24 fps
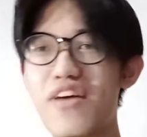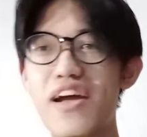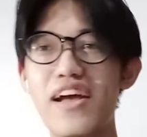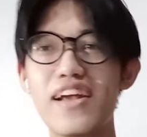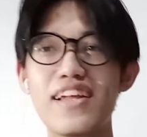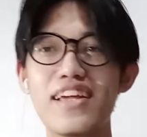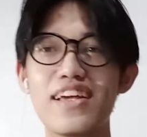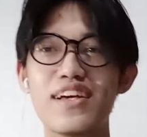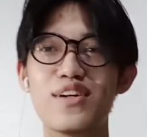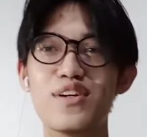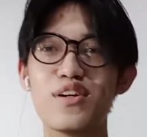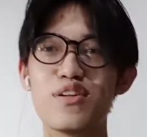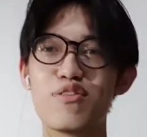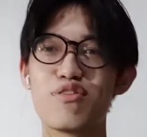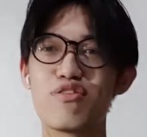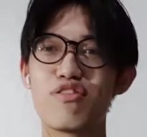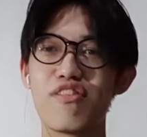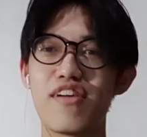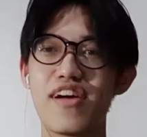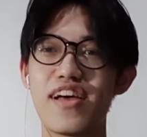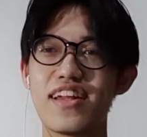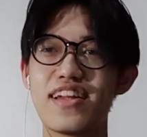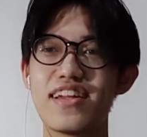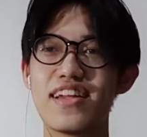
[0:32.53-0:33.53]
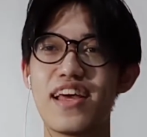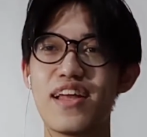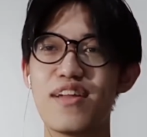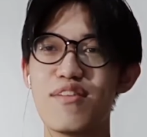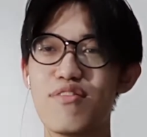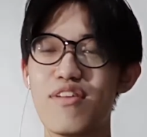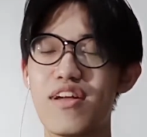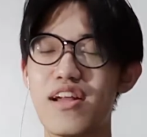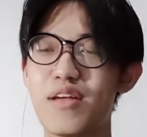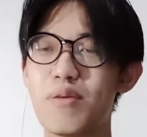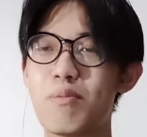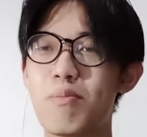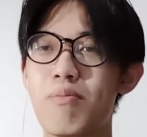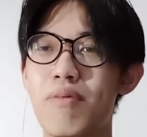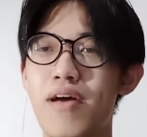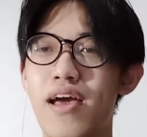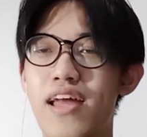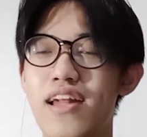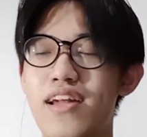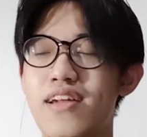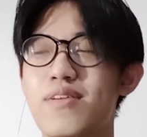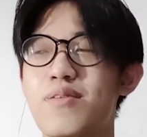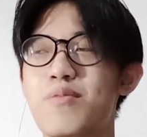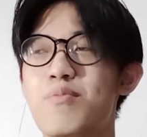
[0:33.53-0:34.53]
good friend
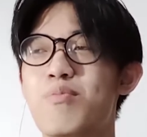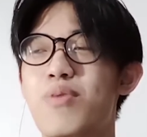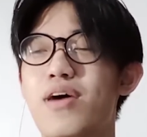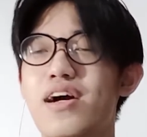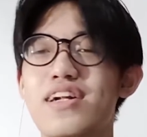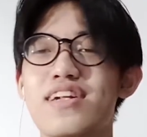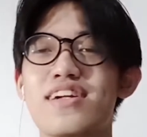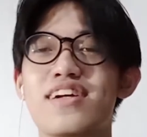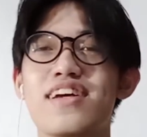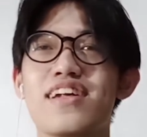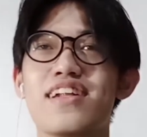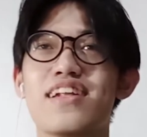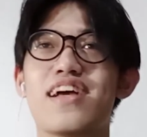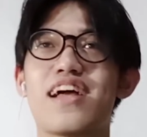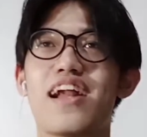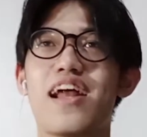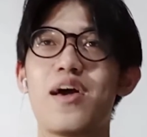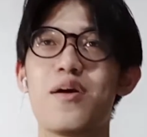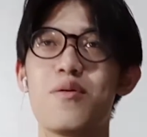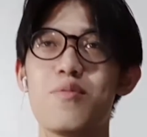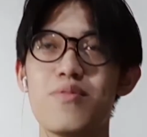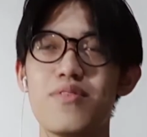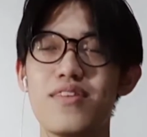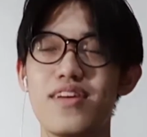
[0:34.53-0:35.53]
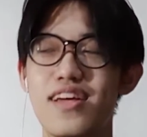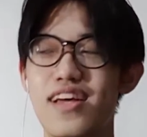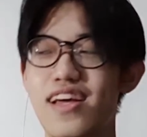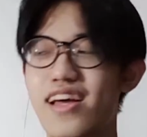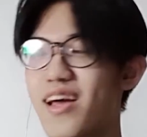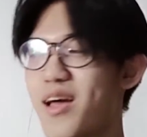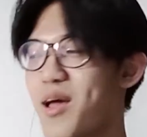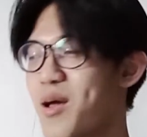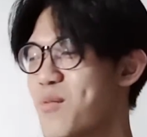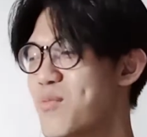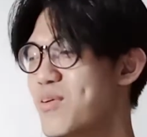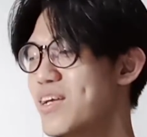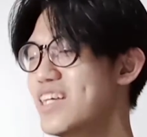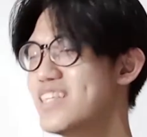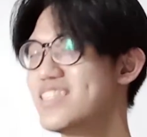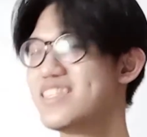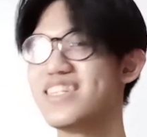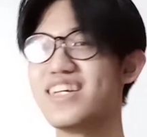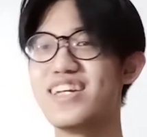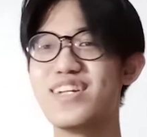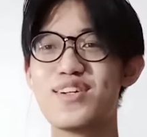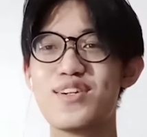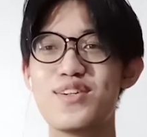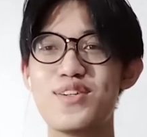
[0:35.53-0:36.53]
and partner in crime. Please
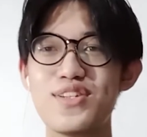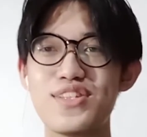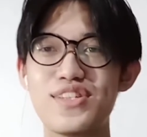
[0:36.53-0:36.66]
introduce